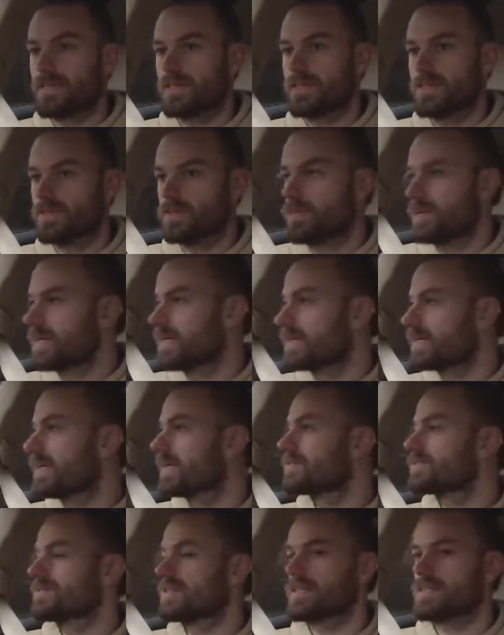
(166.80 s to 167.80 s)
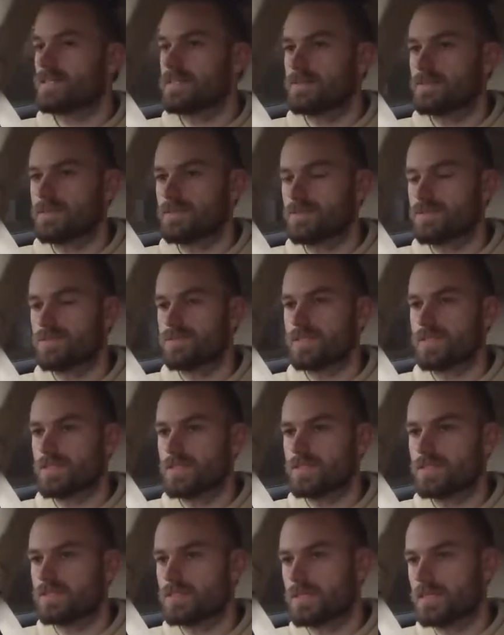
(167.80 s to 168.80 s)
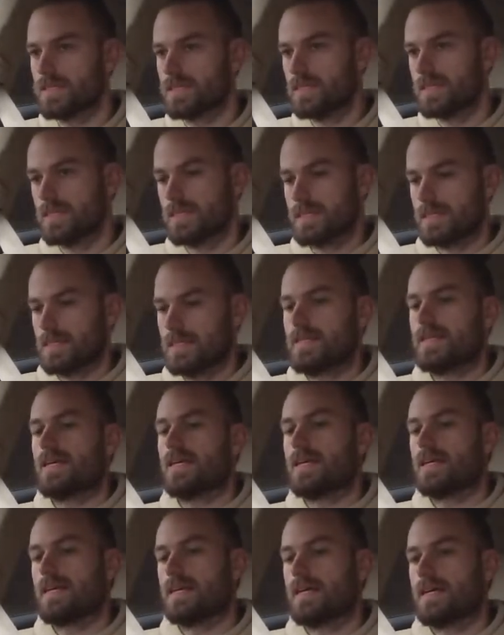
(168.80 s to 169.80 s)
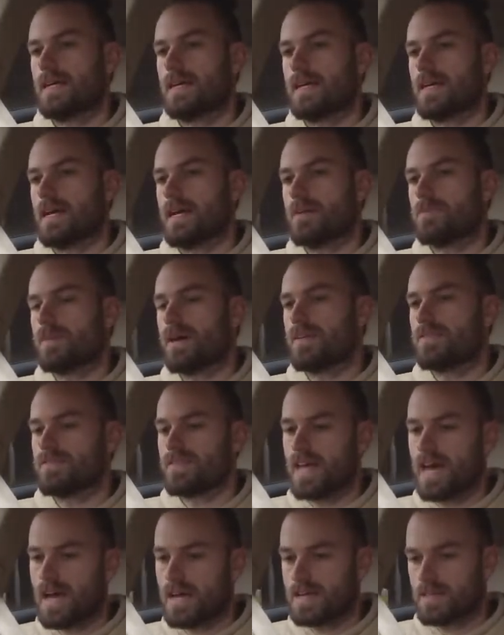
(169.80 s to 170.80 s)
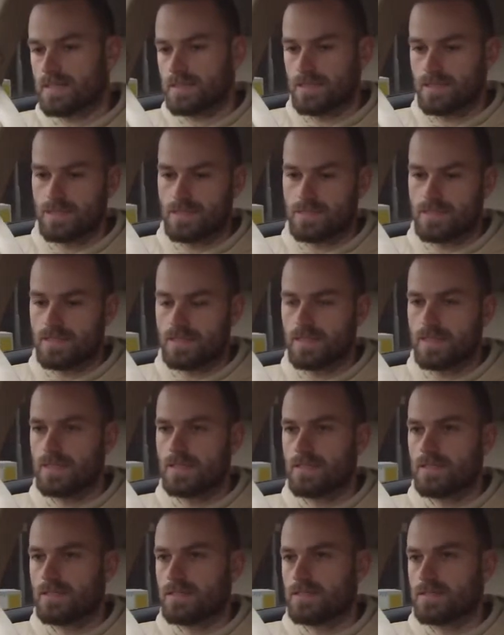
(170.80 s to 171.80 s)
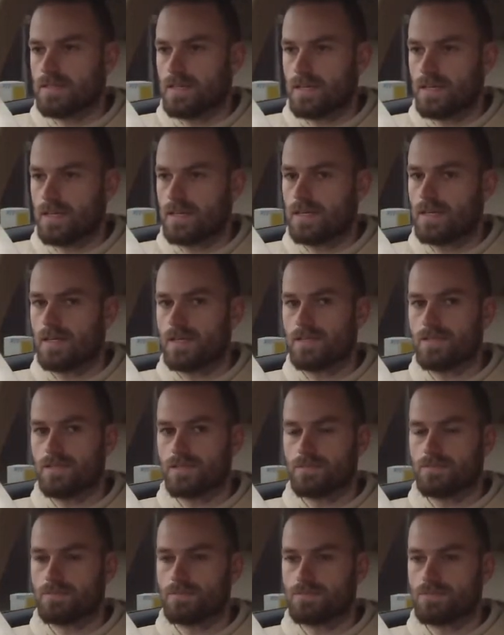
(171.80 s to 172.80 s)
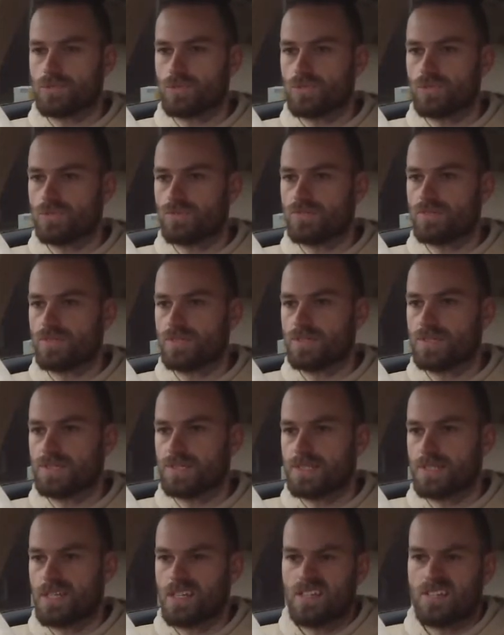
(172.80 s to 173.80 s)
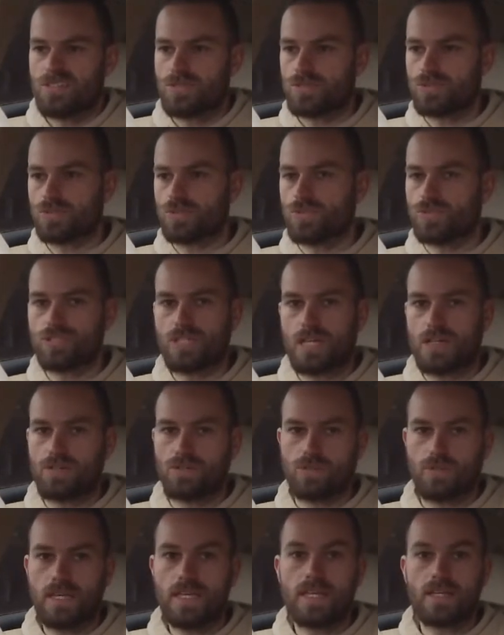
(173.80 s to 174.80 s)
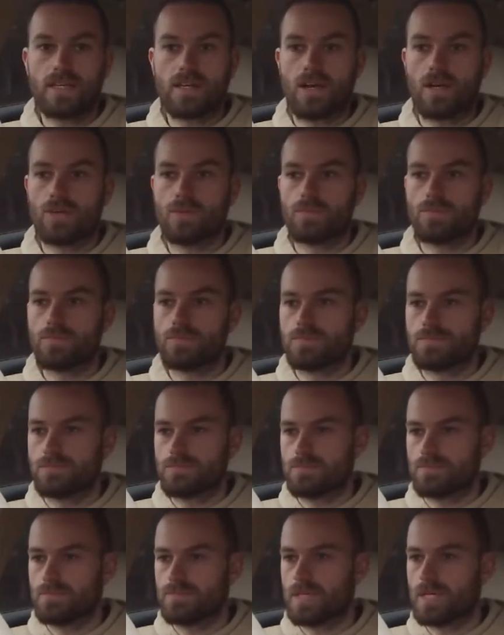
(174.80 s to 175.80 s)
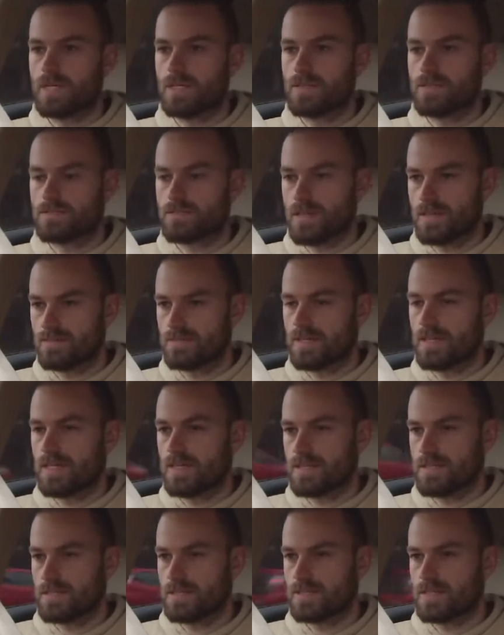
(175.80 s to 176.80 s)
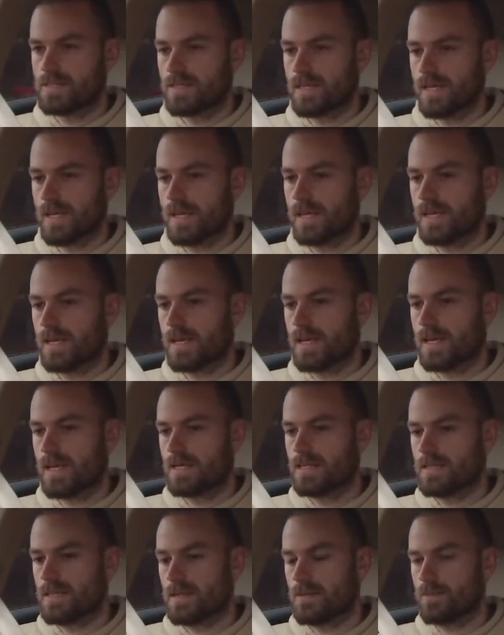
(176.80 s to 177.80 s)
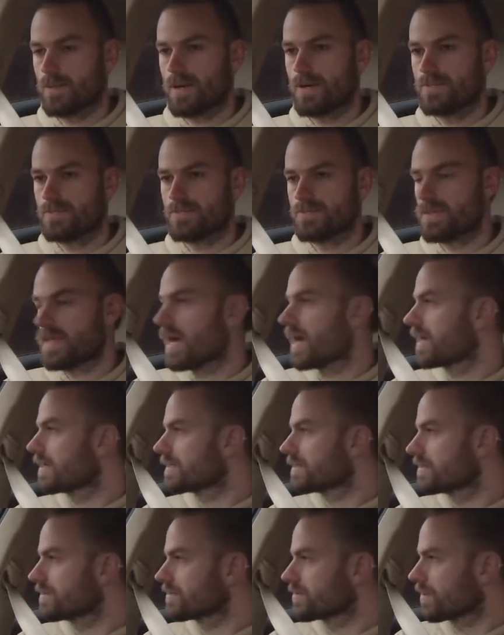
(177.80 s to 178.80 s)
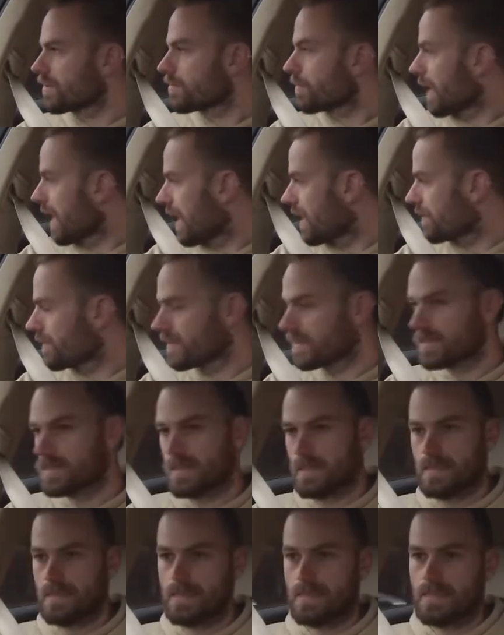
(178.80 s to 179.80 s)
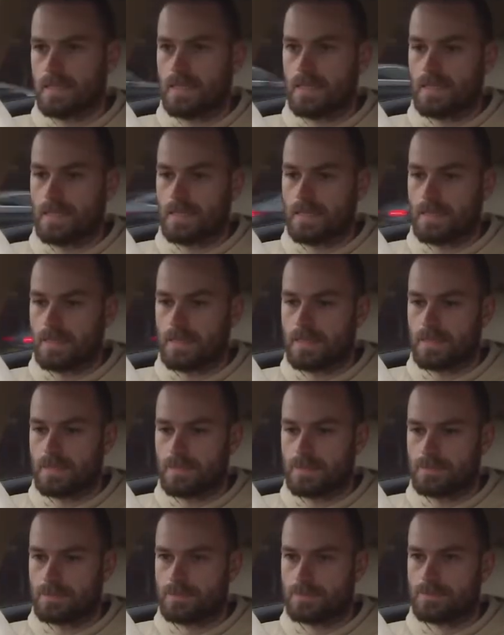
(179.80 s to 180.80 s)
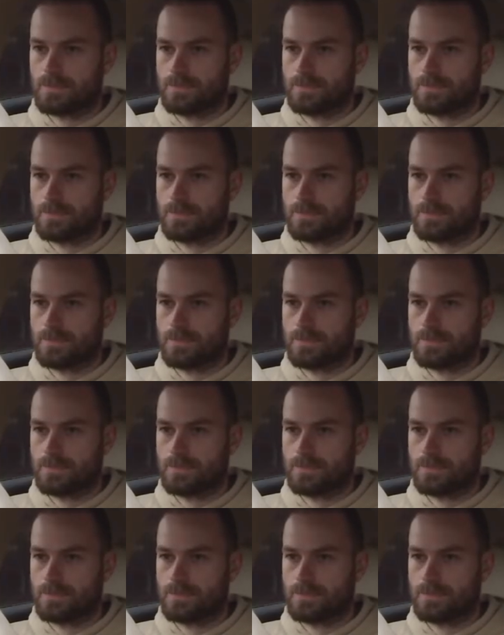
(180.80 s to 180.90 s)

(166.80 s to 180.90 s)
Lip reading: you'll be an electric, which is really good. Above that is your sort of general eco part of the rev range, and then above that you've got your power, and